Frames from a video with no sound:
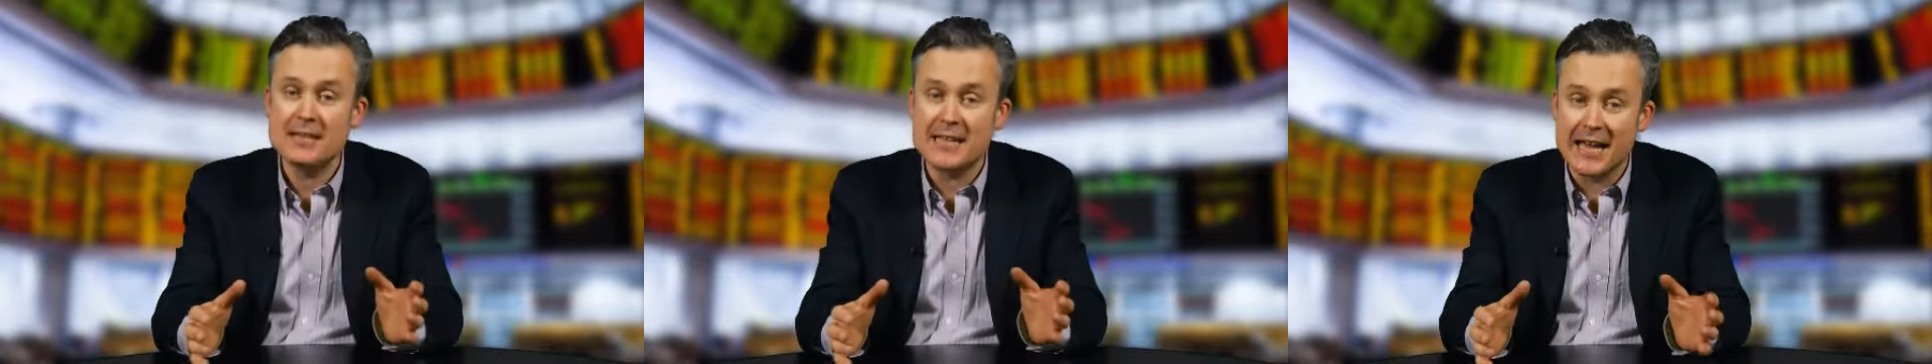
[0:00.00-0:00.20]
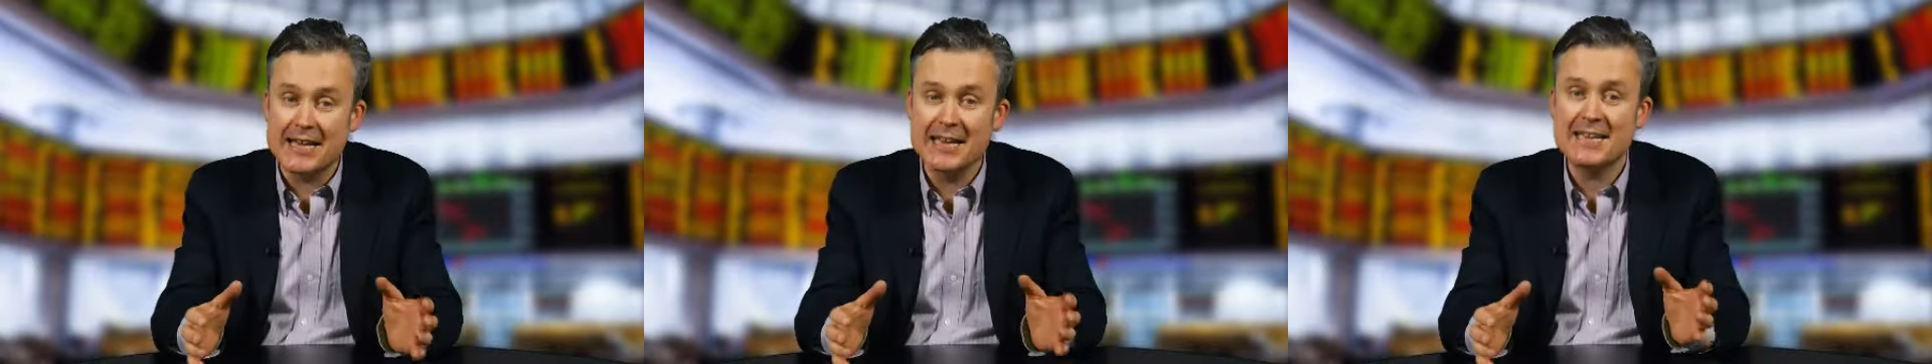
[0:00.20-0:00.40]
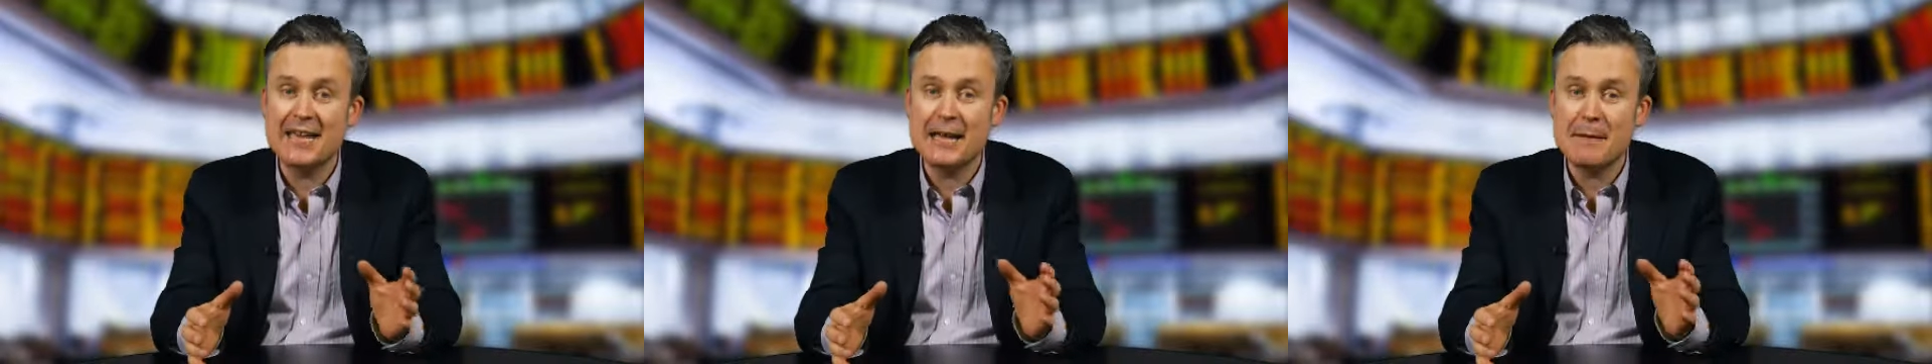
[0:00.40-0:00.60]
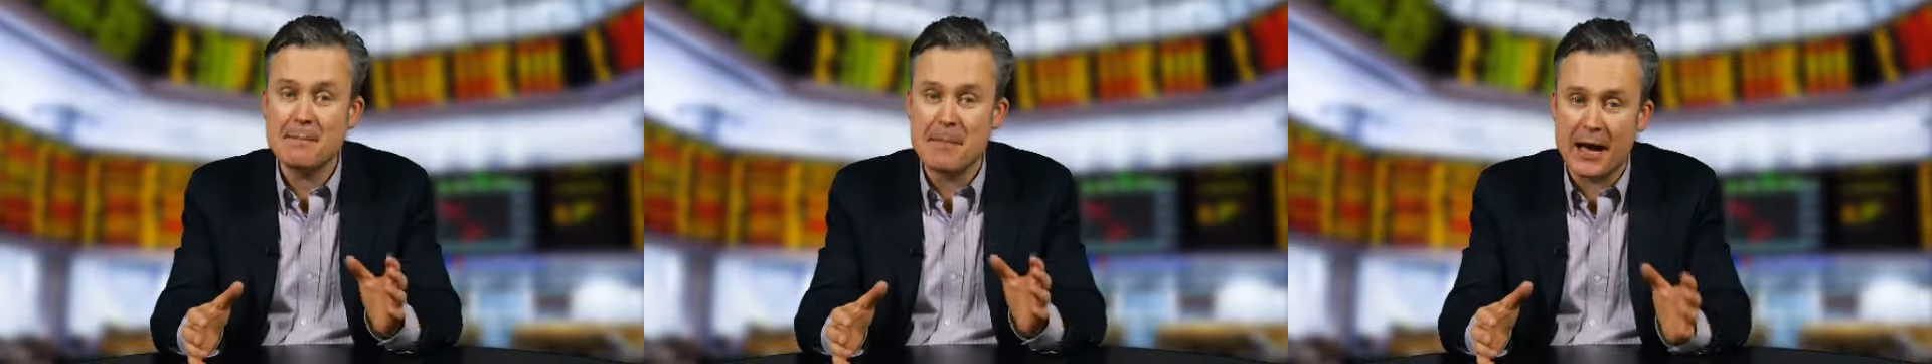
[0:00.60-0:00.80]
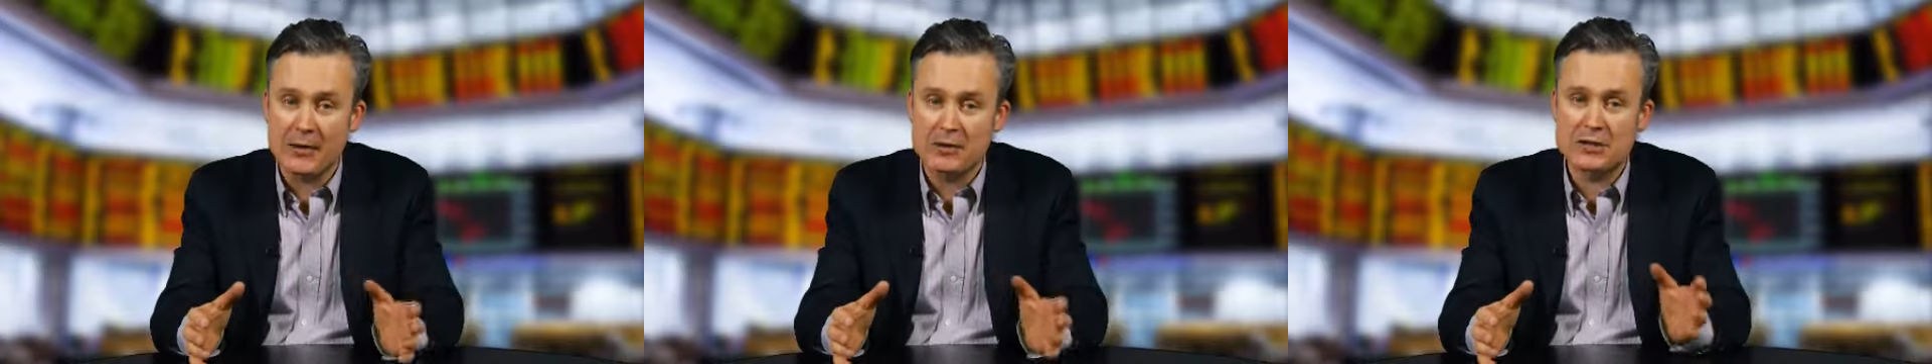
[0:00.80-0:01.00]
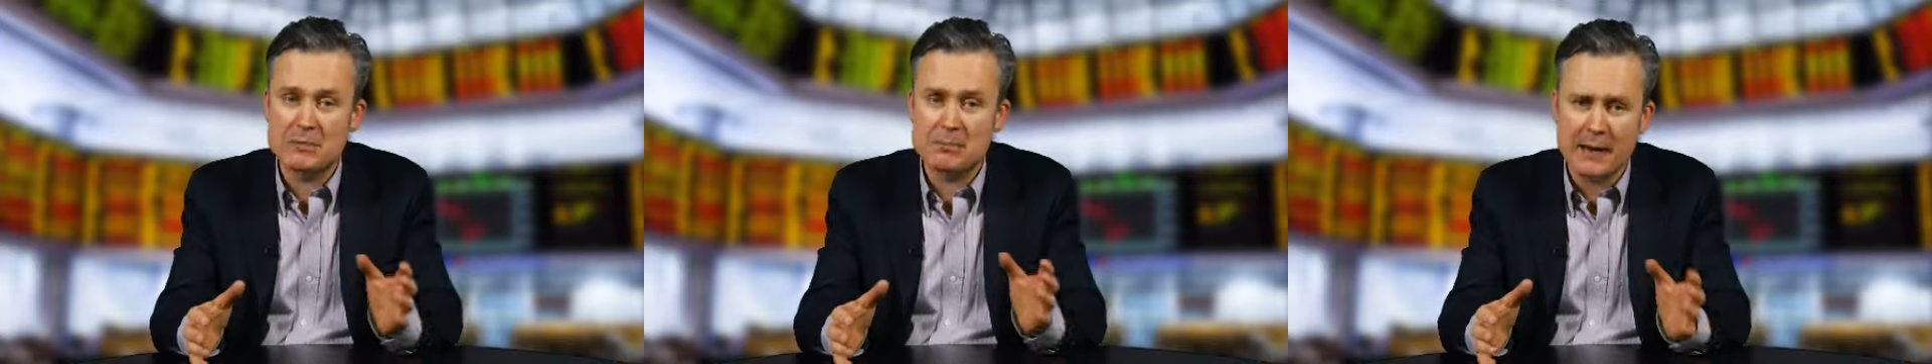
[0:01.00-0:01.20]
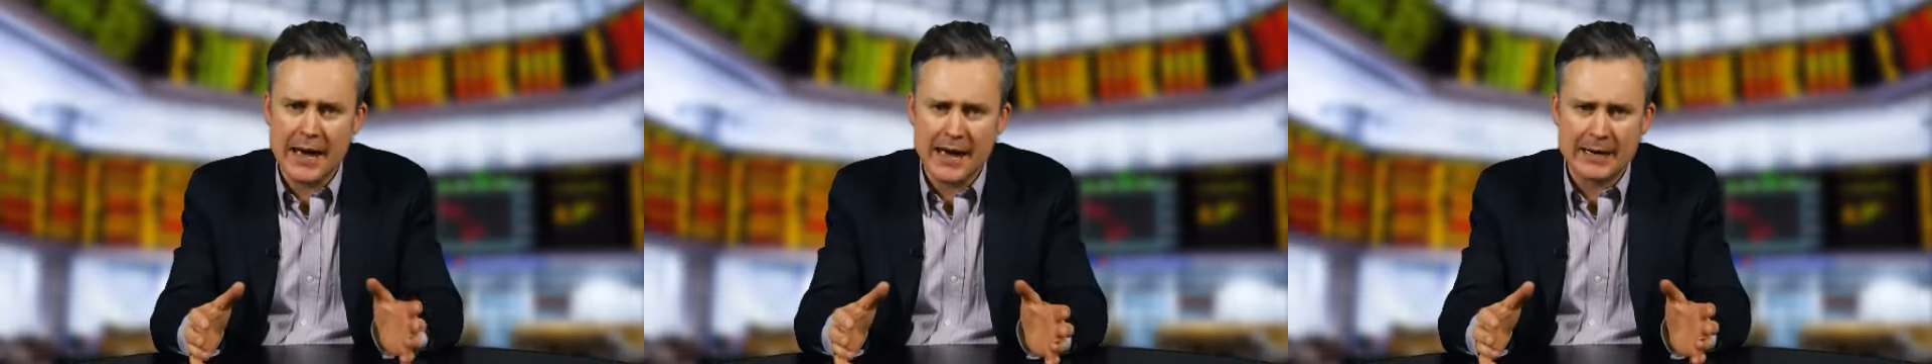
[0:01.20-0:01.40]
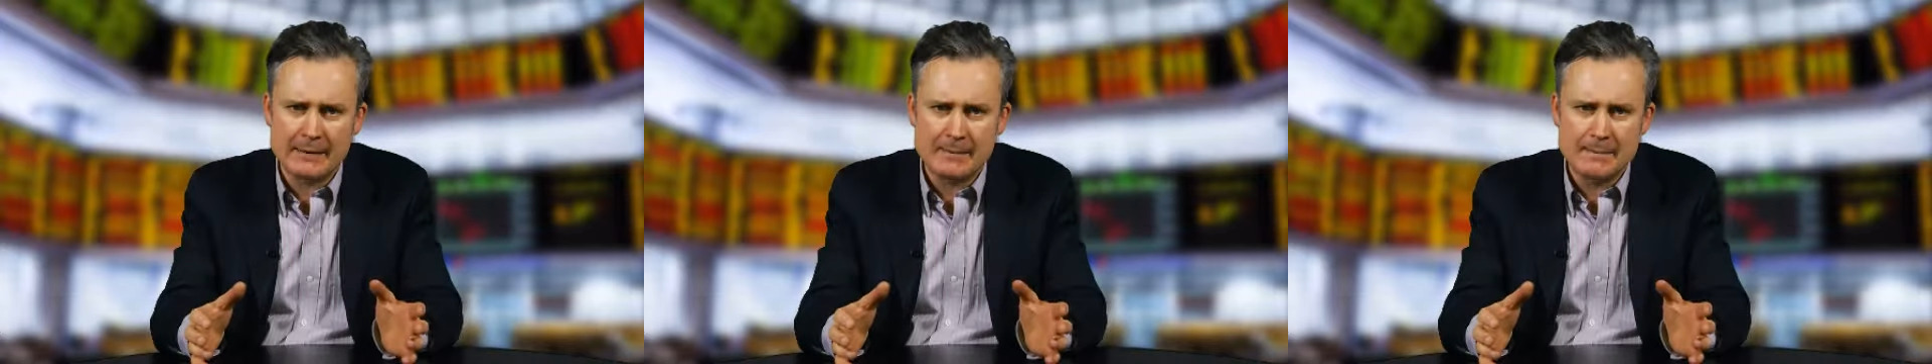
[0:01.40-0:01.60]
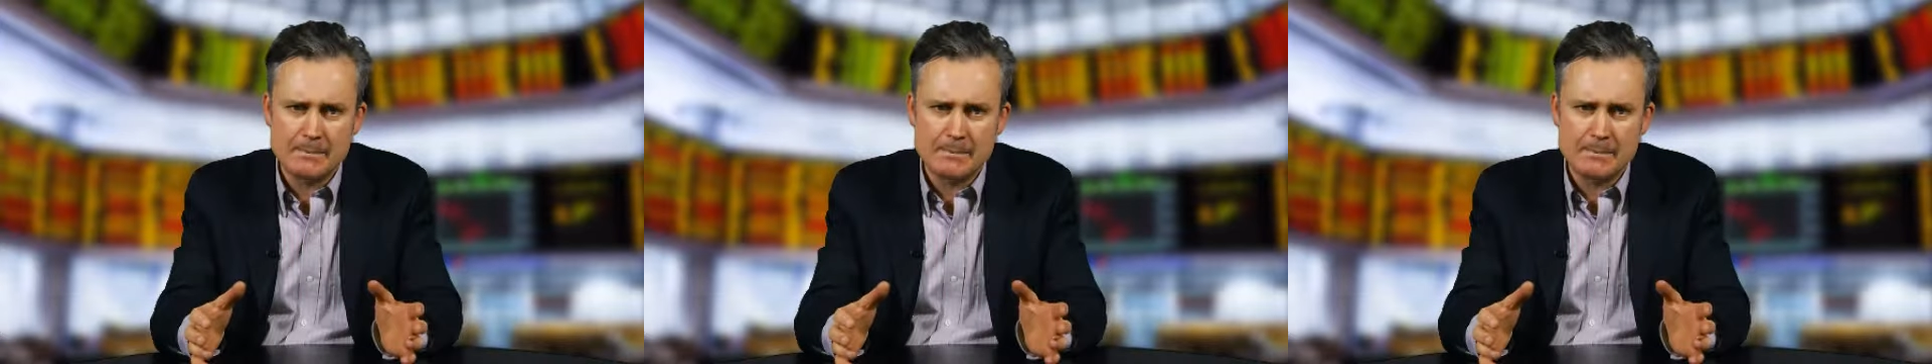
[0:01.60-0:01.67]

then they bounce back.